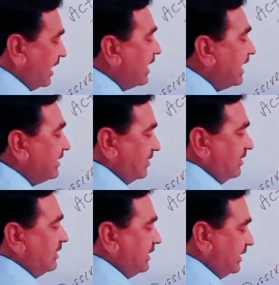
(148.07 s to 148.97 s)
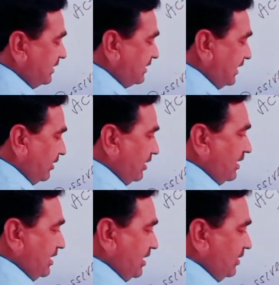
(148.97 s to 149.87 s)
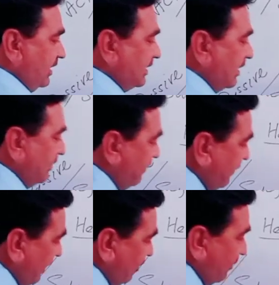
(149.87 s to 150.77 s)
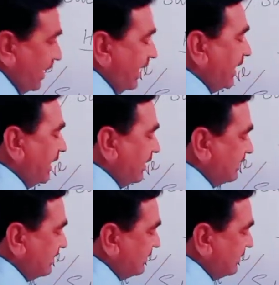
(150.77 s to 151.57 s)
a letter is a singular noun, it will be followed by is.